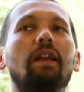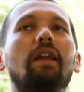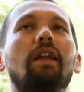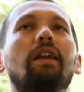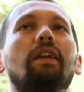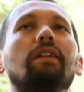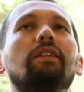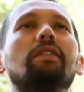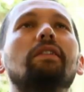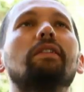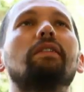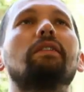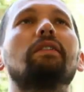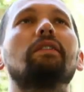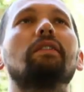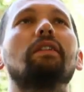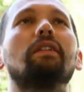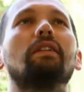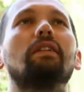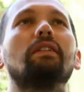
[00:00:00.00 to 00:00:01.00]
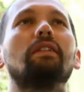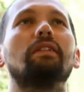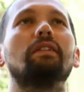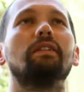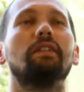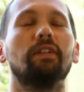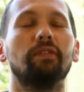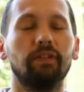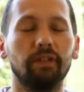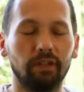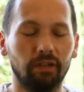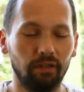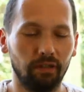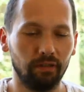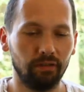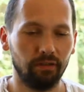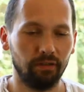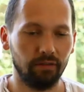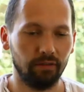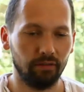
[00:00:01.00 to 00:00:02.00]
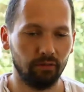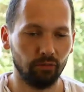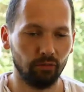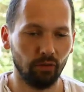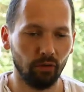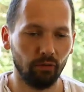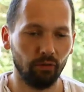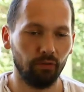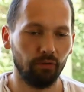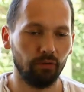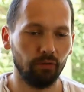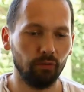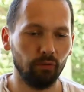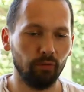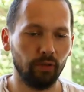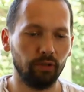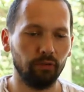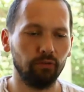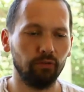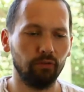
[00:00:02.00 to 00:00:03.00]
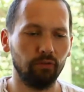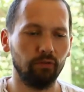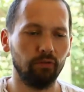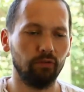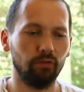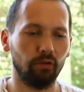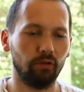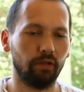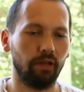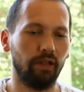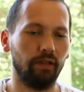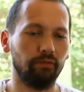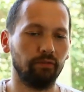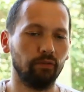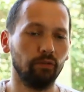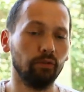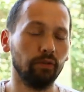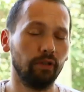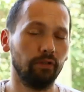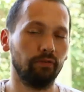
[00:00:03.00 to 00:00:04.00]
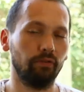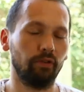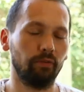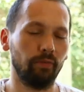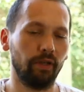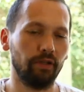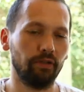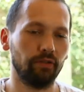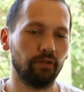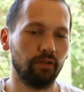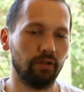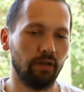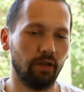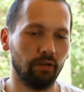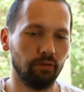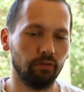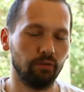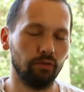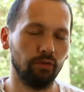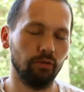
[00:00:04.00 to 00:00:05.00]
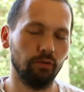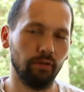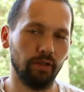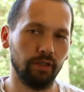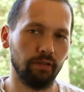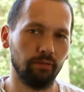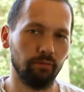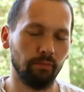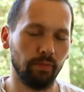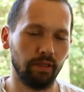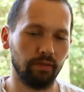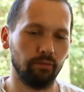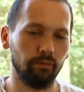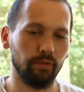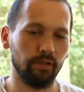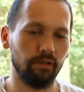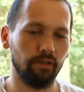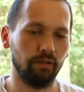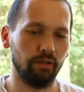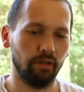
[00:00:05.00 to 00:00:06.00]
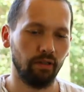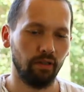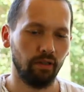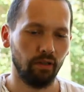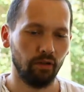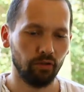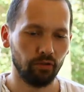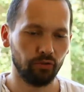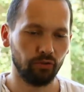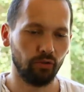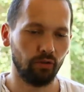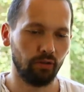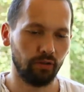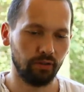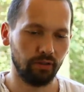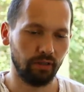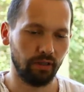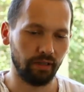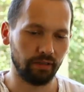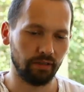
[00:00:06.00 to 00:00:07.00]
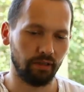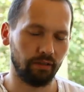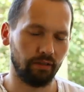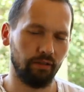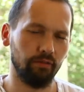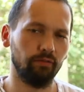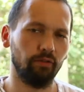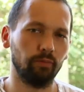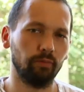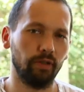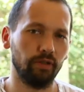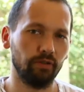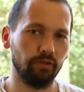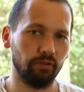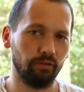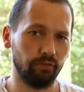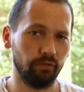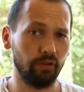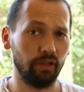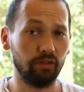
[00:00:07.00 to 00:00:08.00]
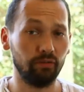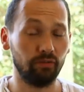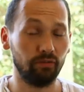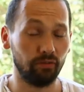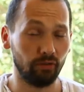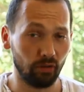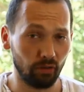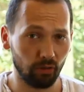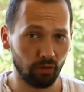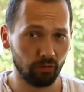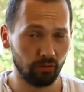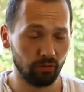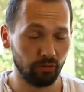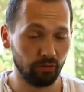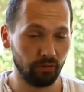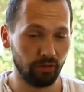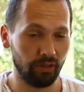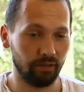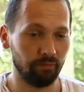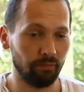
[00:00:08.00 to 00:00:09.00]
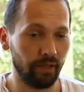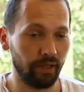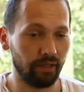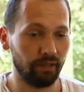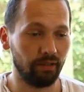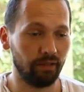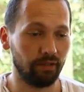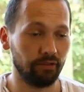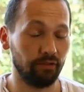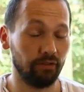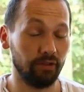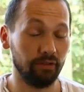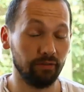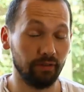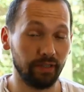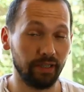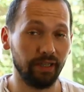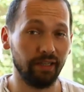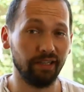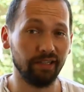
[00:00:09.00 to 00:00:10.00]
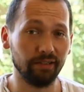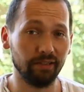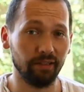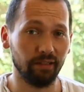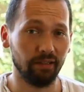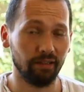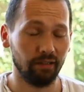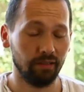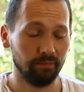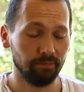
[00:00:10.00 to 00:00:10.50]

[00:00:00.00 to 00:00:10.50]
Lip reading: It's difficult to go through when you don't have good information how to do it, but with the short exact information, if you can follow, you can make it actually very easy.